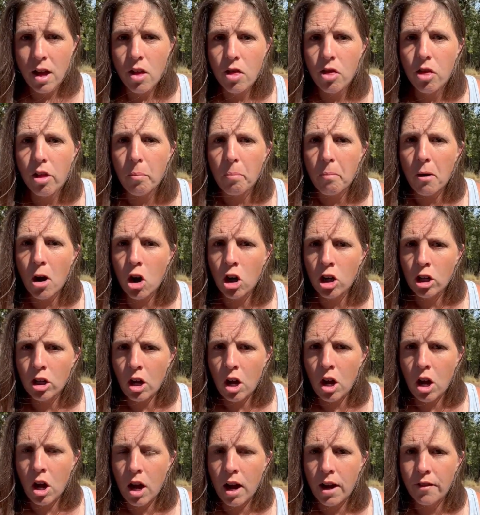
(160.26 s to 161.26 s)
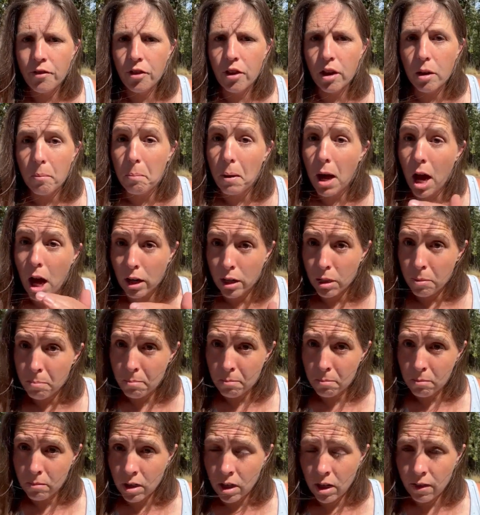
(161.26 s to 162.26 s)
the part at the
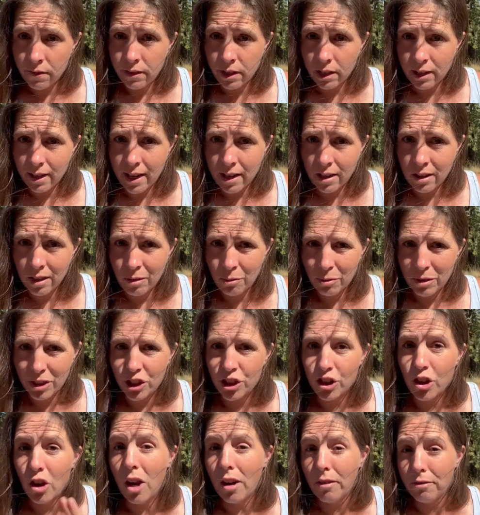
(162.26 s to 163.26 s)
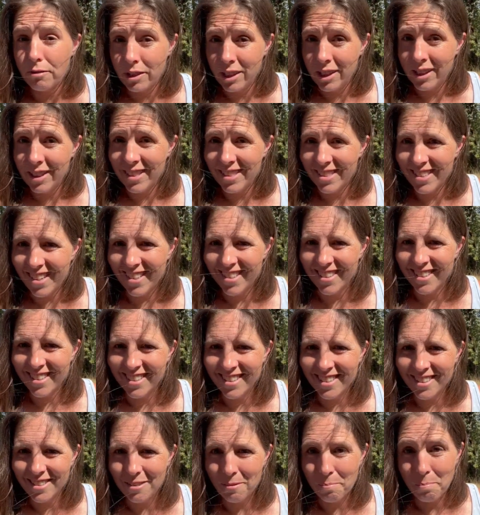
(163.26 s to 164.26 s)
bottom of the letter, which often is on
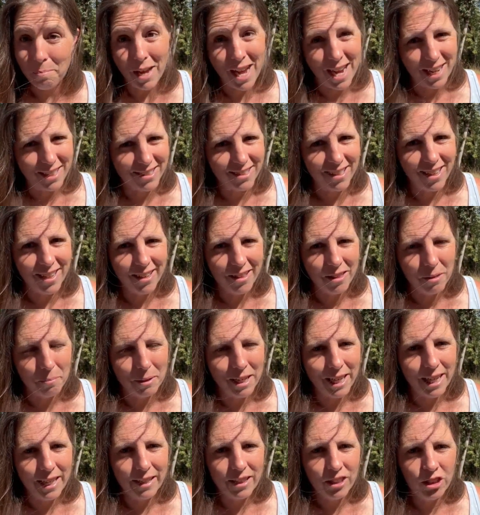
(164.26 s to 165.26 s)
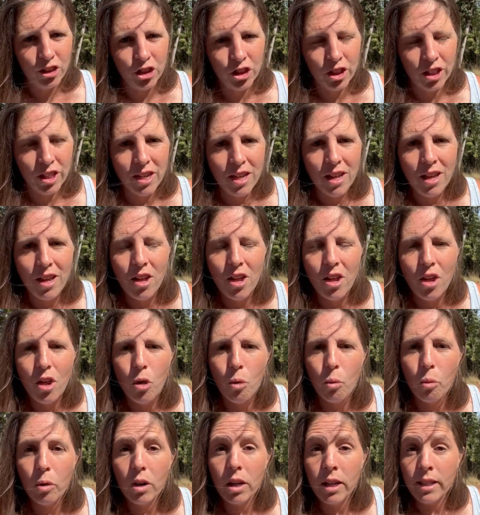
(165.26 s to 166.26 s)
the back side of the page,
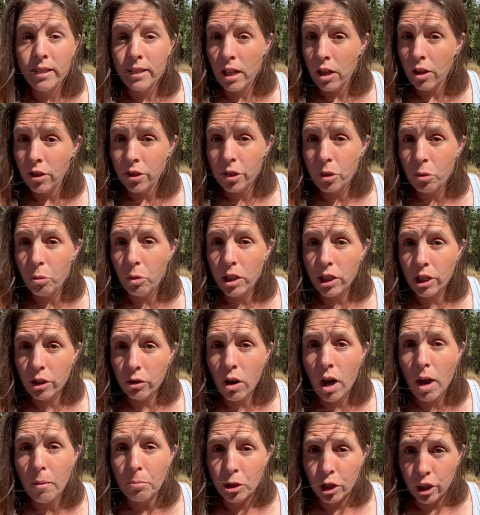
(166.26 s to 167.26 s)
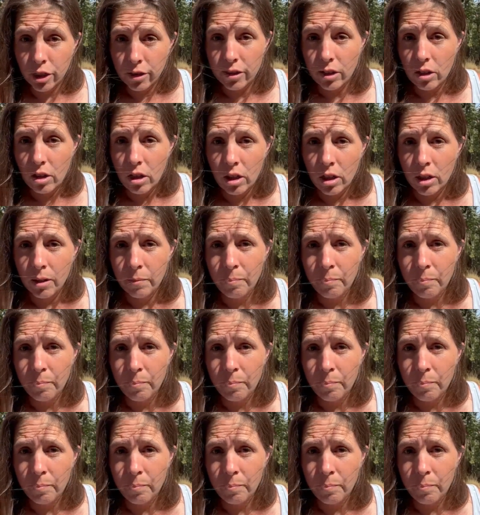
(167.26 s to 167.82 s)
where it tells you what your options are.